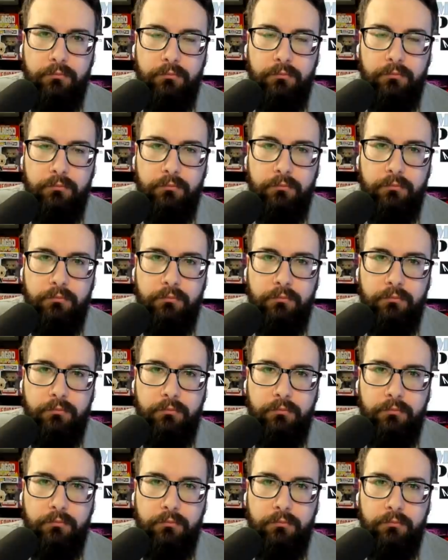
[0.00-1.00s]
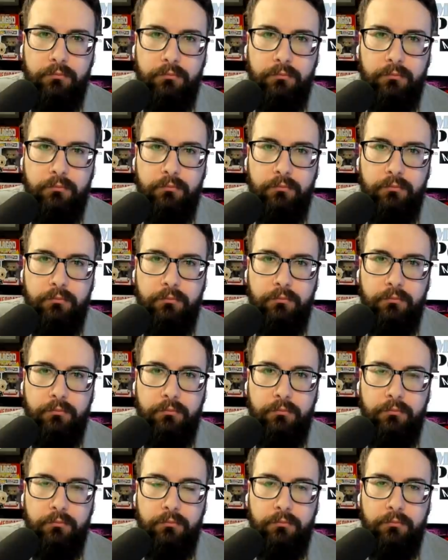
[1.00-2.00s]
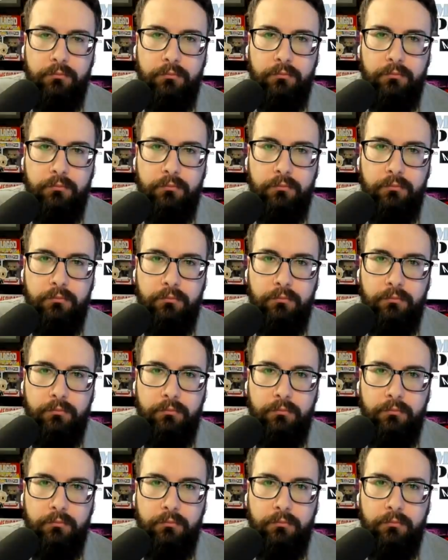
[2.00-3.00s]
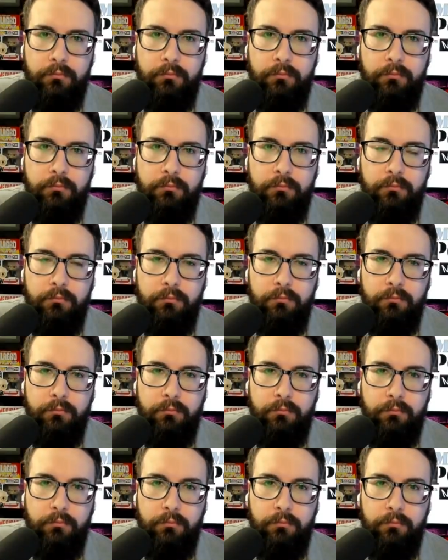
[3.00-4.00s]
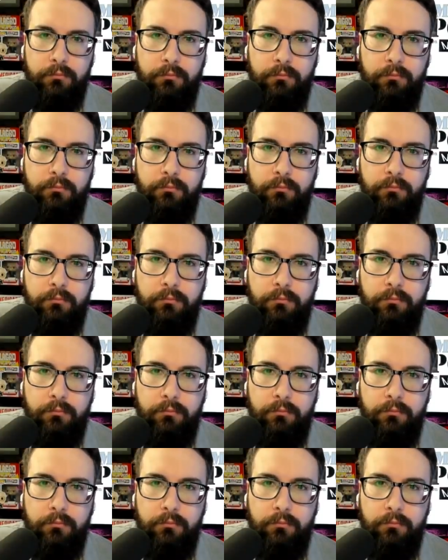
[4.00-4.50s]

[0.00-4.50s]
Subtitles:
[no speech]